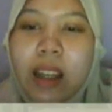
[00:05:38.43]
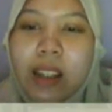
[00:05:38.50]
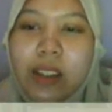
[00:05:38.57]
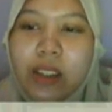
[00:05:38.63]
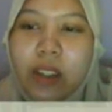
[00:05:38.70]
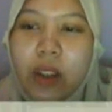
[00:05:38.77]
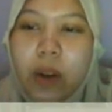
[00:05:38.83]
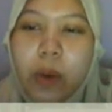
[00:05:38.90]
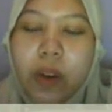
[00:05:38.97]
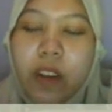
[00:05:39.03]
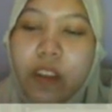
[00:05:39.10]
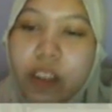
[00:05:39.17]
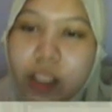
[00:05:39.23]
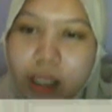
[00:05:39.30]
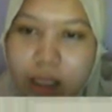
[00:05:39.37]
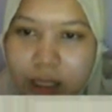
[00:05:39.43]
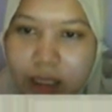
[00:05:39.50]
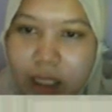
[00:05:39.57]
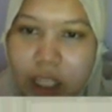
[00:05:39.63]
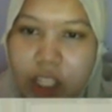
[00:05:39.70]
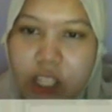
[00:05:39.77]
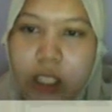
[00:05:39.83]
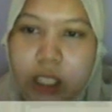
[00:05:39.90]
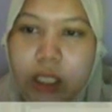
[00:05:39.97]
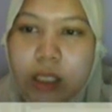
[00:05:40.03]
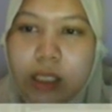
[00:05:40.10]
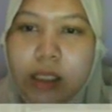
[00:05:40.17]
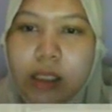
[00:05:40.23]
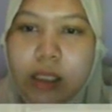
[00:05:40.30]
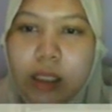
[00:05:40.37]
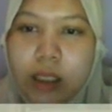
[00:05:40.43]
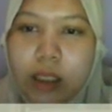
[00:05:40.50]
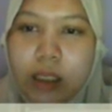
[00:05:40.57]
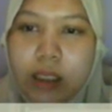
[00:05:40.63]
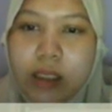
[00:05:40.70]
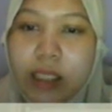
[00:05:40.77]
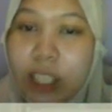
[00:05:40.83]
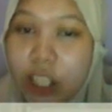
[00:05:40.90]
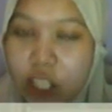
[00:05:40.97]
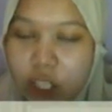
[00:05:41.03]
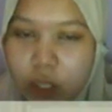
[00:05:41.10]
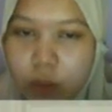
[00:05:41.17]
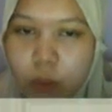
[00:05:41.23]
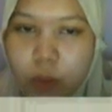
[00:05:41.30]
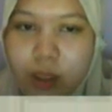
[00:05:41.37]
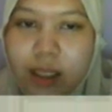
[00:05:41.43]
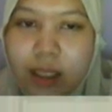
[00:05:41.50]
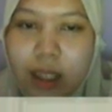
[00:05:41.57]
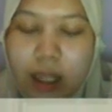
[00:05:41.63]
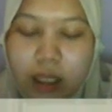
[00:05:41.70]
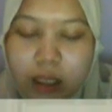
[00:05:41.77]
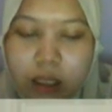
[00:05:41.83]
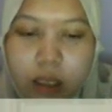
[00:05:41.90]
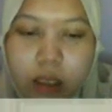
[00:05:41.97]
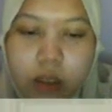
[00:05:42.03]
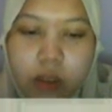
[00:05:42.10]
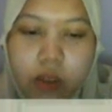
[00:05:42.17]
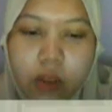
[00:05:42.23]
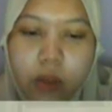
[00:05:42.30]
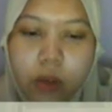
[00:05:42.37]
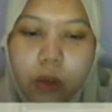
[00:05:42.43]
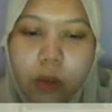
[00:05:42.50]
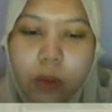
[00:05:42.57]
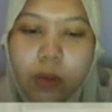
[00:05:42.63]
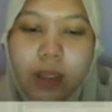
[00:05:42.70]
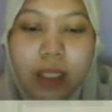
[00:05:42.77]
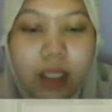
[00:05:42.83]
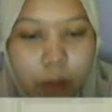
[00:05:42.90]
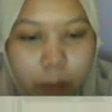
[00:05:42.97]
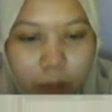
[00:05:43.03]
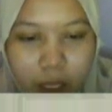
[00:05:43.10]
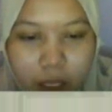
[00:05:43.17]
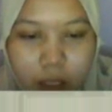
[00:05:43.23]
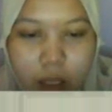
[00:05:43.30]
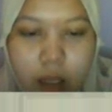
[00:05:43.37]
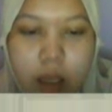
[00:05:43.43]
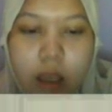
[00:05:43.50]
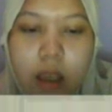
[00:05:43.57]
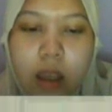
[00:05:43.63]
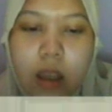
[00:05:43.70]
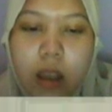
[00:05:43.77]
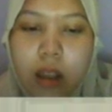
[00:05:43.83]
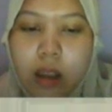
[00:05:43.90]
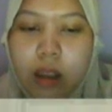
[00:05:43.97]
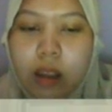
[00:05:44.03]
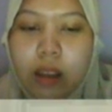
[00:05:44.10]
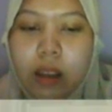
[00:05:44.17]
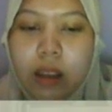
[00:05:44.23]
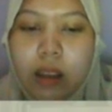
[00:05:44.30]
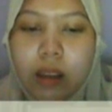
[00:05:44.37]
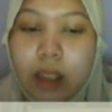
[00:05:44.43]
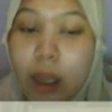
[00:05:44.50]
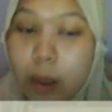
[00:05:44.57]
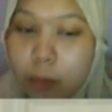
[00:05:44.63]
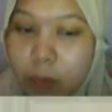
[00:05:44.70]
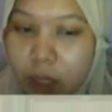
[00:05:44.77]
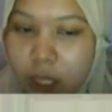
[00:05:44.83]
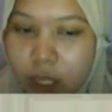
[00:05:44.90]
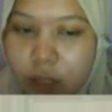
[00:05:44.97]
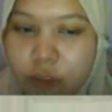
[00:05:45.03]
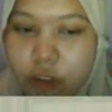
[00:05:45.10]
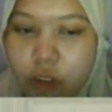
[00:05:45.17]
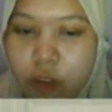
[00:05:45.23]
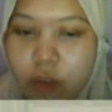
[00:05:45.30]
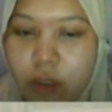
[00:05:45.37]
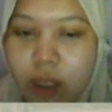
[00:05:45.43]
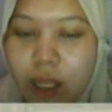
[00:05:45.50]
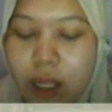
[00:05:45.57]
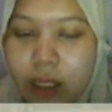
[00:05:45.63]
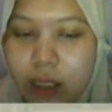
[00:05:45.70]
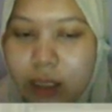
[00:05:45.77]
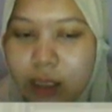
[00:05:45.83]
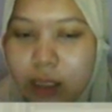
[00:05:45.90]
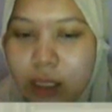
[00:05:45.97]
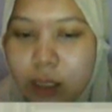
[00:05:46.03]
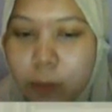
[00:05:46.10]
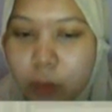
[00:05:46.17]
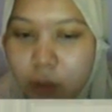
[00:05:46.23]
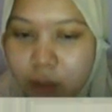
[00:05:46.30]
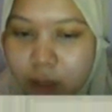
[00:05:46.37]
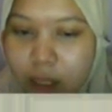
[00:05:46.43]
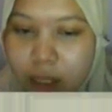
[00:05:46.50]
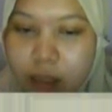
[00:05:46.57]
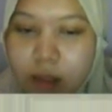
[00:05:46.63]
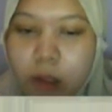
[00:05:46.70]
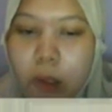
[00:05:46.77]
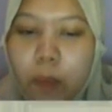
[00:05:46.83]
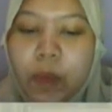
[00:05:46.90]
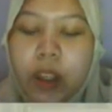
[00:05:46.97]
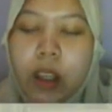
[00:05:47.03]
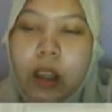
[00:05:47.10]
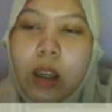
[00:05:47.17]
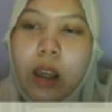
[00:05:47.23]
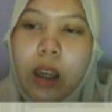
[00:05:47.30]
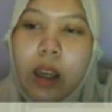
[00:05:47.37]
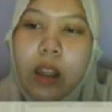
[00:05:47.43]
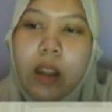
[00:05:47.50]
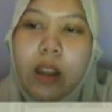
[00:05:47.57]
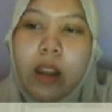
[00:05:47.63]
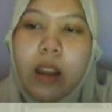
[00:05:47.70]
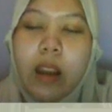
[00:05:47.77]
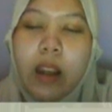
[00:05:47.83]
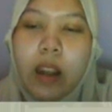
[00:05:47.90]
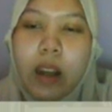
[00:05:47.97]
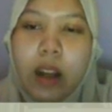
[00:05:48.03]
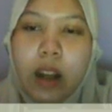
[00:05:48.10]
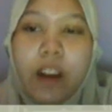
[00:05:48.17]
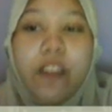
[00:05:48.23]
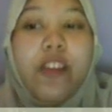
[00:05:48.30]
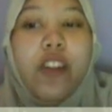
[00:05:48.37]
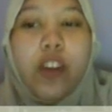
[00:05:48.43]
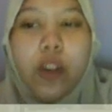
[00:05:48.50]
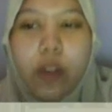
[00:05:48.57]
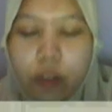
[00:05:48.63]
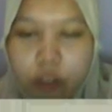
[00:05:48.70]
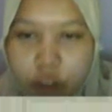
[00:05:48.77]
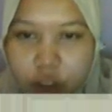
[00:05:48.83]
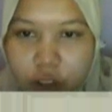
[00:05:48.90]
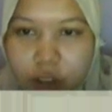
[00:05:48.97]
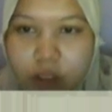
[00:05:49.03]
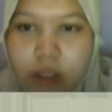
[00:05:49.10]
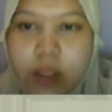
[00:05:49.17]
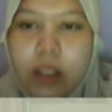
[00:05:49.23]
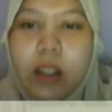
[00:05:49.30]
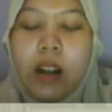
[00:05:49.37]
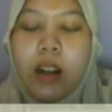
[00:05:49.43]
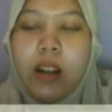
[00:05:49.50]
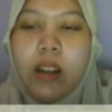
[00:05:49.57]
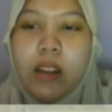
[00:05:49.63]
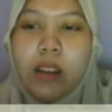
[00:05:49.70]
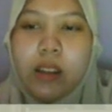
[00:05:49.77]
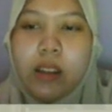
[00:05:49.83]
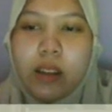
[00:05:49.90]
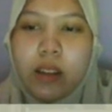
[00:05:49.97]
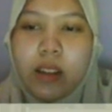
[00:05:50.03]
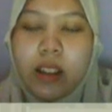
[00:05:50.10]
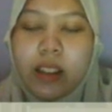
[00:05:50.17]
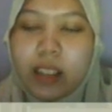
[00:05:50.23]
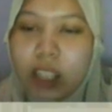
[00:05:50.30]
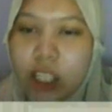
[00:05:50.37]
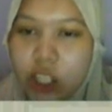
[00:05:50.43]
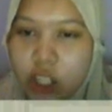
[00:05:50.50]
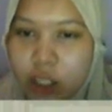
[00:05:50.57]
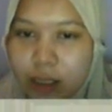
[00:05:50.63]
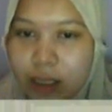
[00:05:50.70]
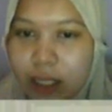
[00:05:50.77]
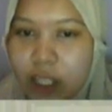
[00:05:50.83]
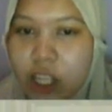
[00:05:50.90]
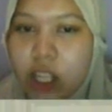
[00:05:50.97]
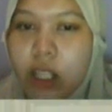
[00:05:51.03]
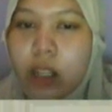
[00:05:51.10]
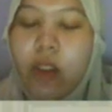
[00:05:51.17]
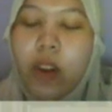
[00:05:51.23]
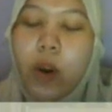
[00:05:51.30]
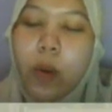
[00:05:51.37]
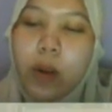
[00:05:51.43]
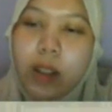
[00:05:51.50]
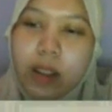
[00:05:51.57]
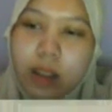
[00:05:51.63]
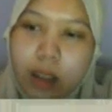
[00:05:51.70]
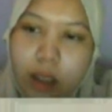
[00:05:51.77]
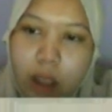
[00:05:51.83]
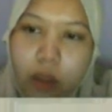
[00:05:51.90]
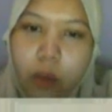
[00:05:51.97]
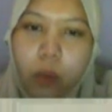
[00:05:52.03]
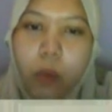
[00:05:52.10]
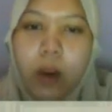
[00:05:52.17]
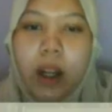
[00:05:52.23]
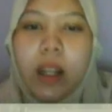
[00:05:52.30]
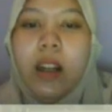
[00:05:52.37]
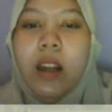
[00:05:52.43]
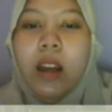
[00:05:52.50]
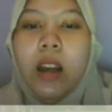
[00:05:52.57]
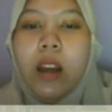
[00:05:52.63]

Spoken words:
So the first discussion session was done to determine the timeline for the analysis process. And then after the first discussion session, there was another one.